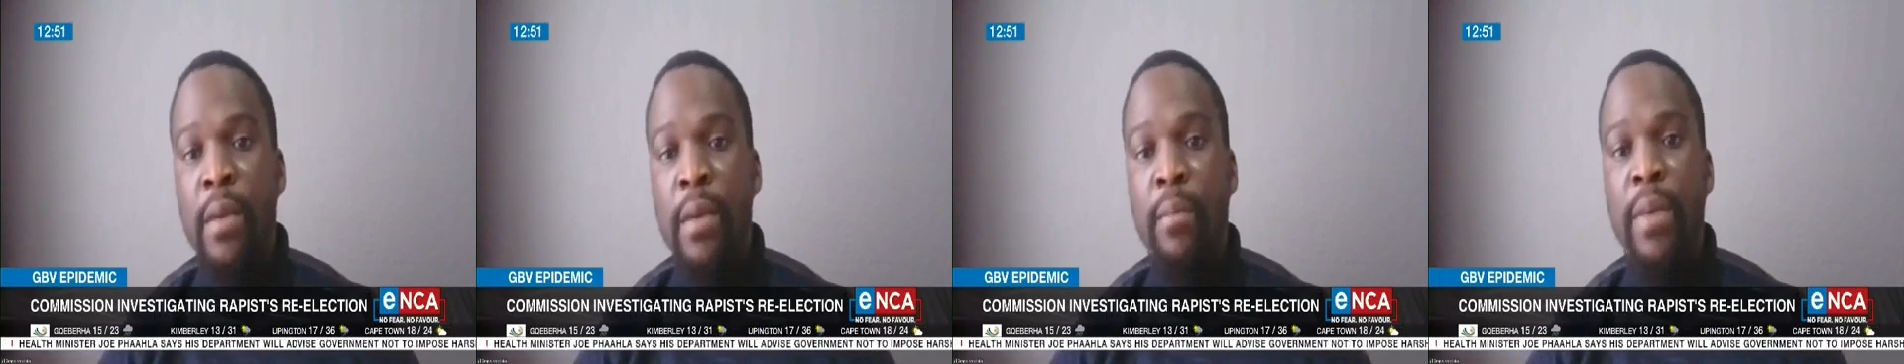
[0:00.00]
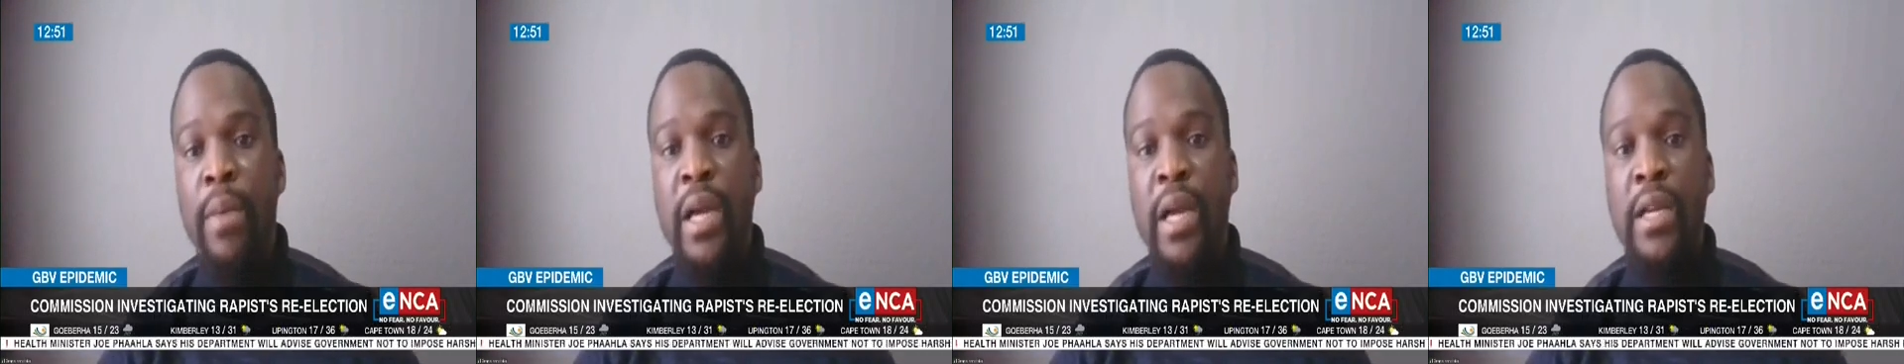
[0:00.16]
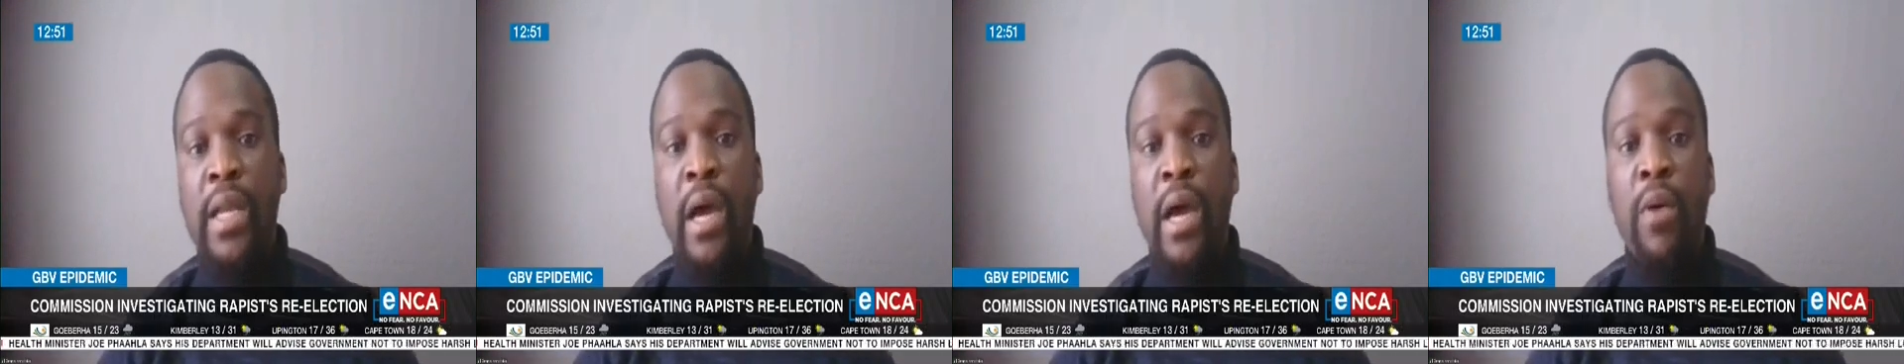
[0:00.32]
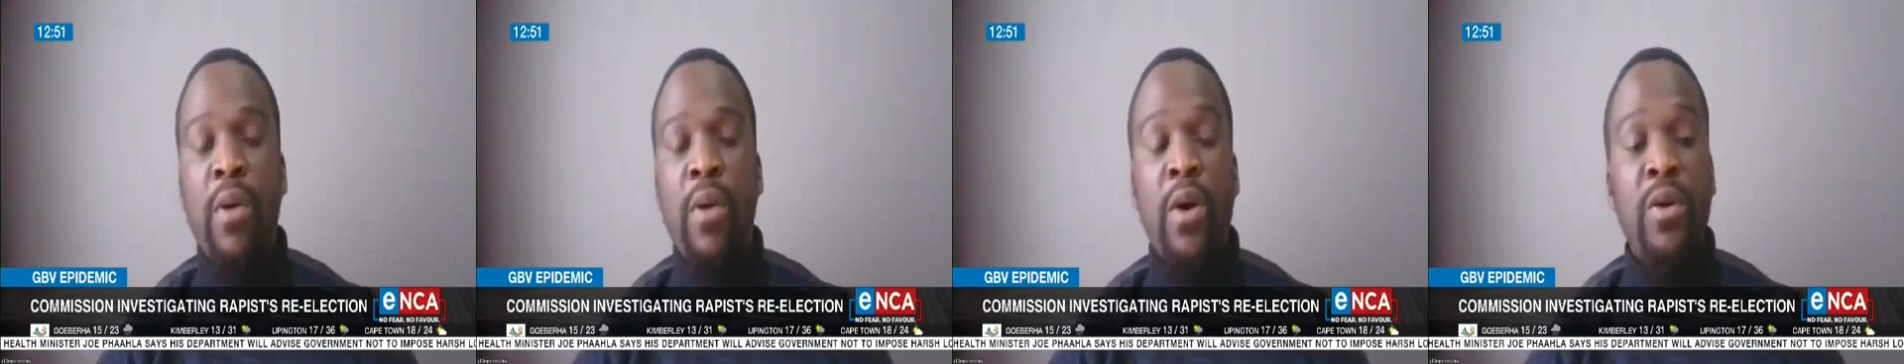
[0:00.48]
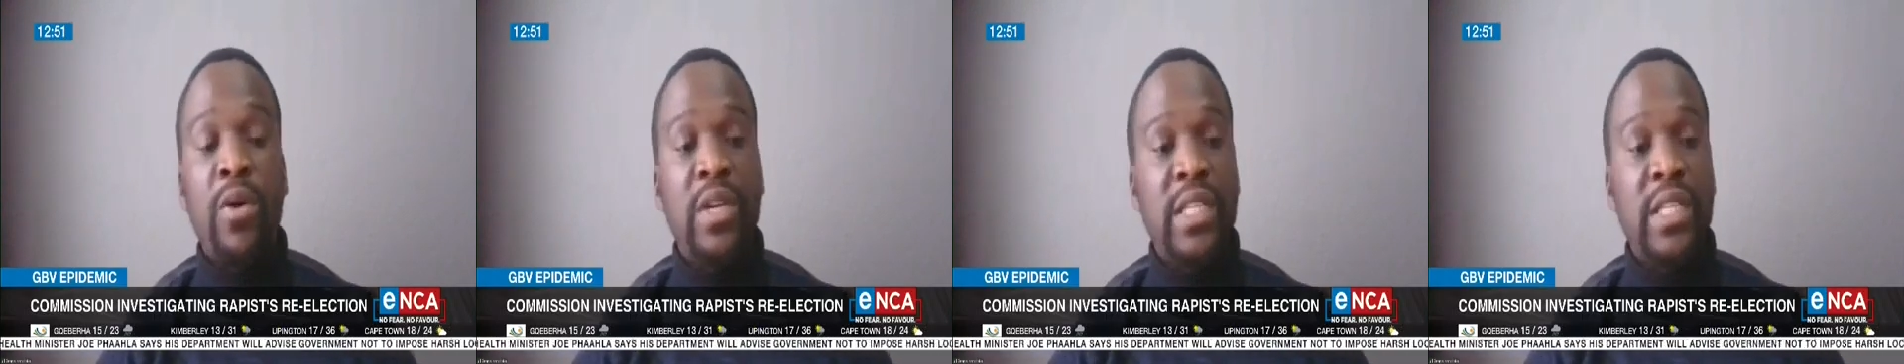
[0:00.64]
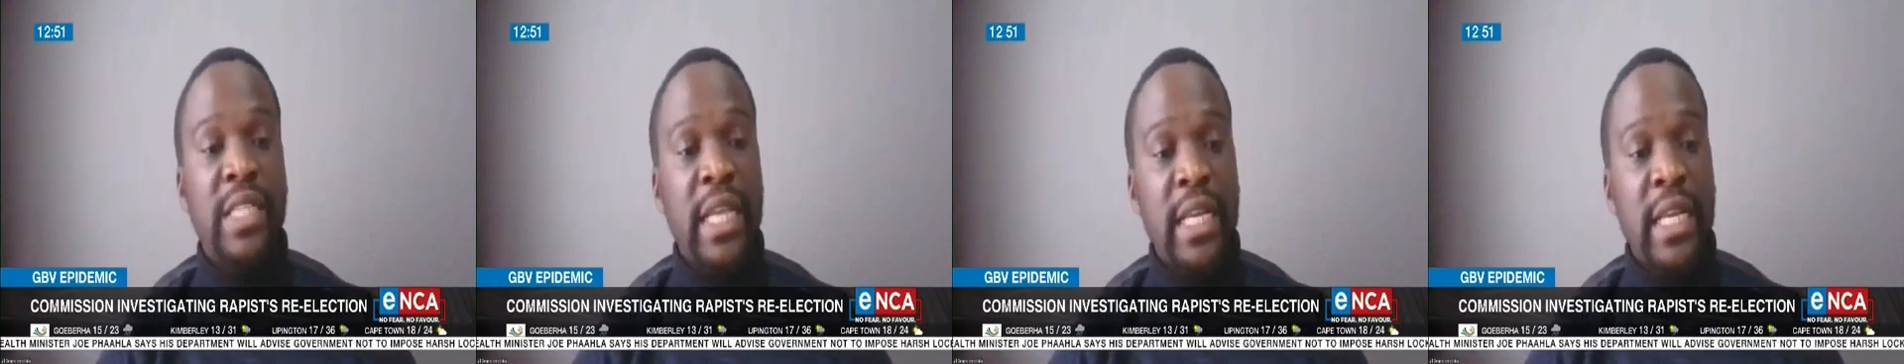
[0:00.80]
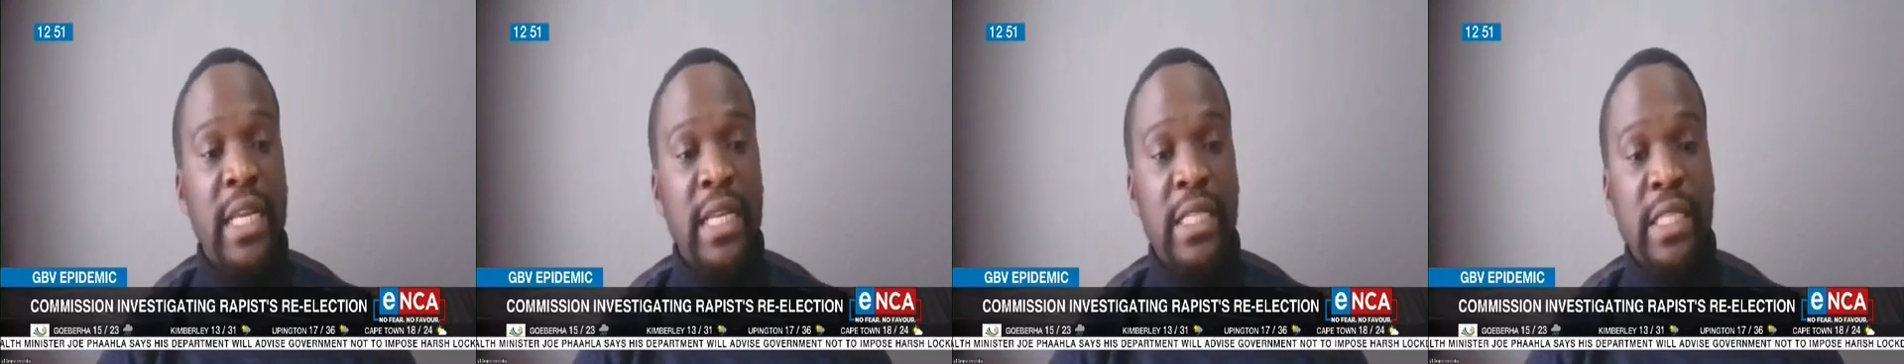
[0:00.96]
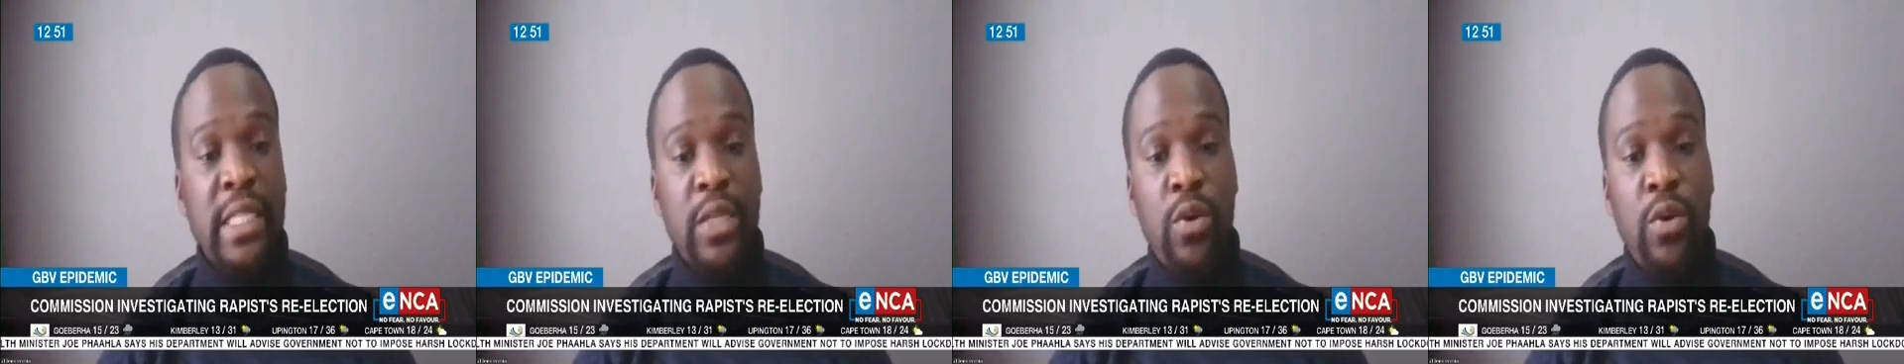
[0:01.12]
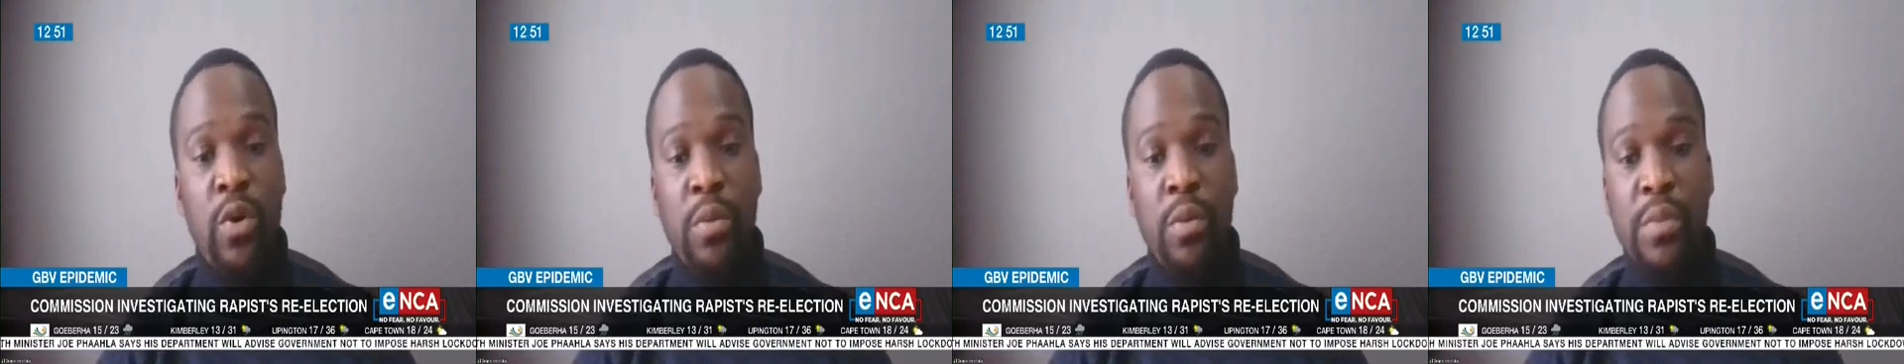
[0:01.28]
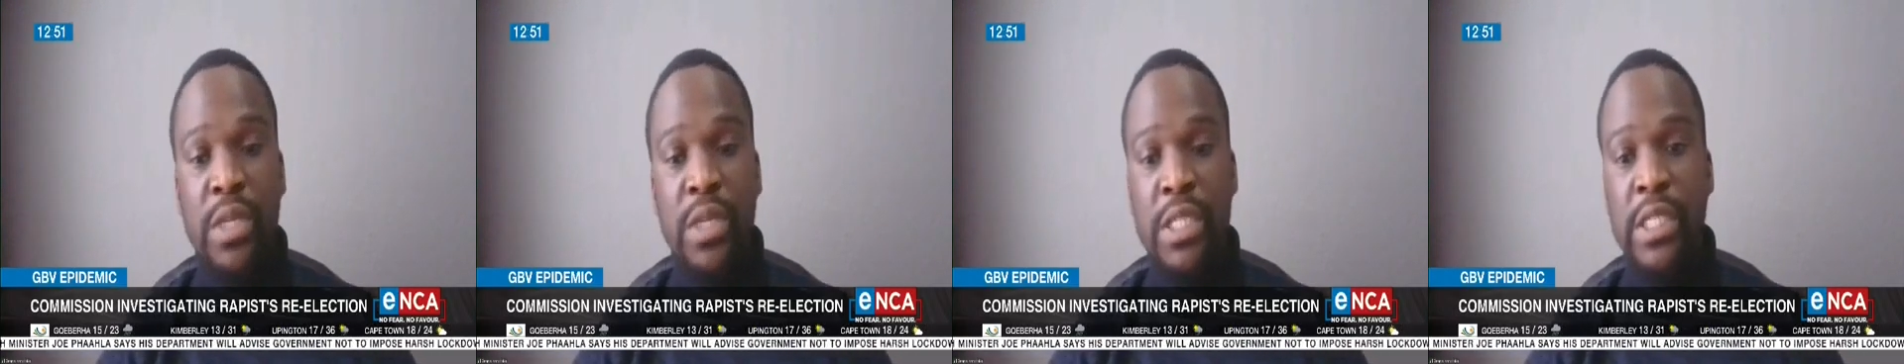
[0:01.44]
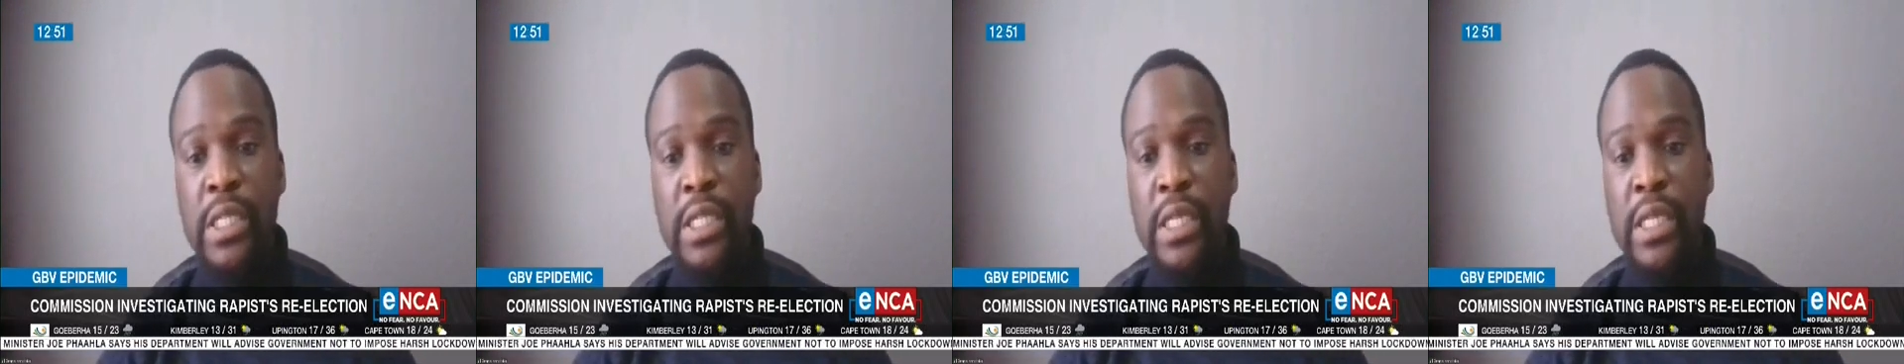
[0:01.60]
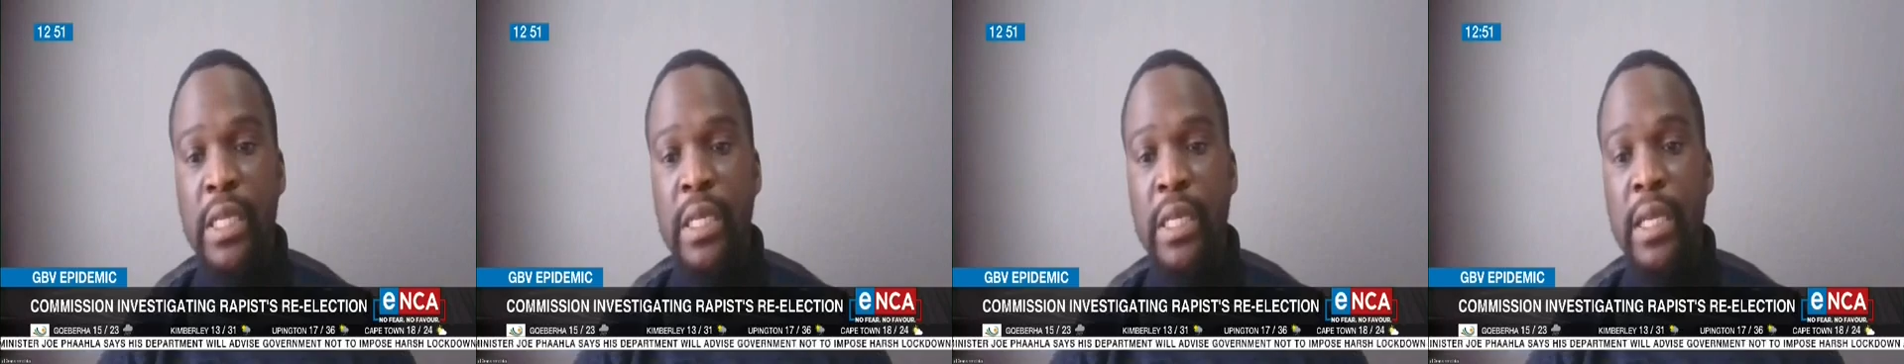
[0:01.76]
But our concern as the
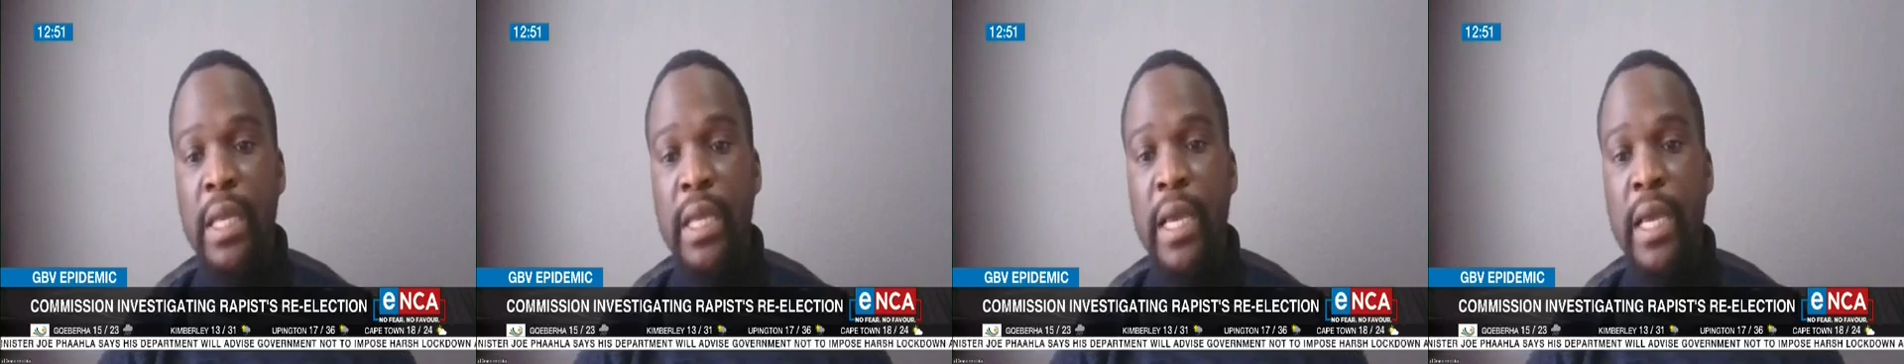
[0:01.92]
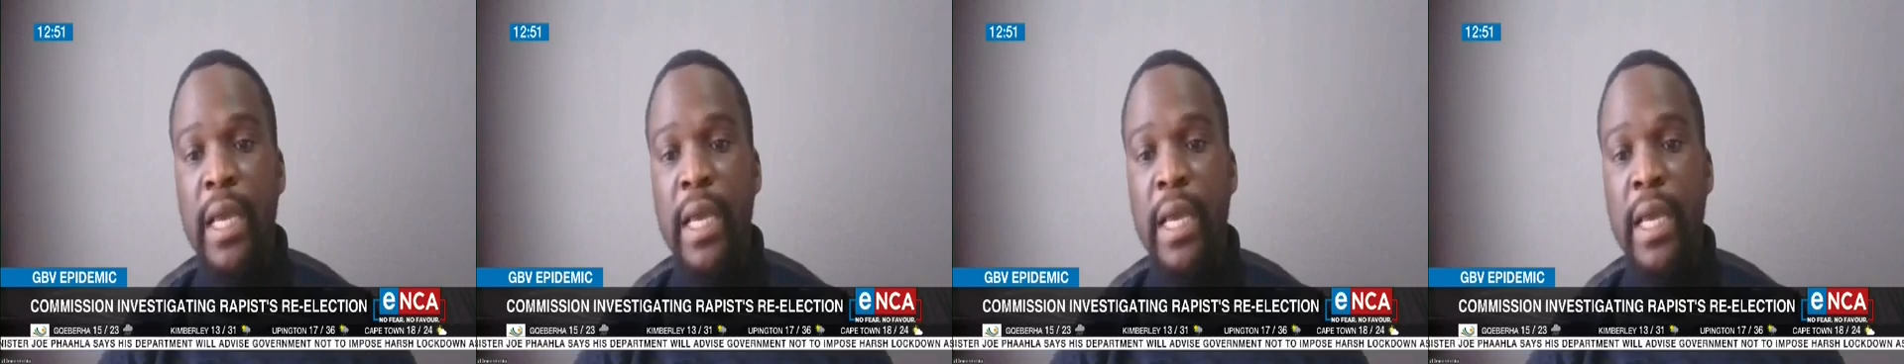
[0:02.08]
Commission,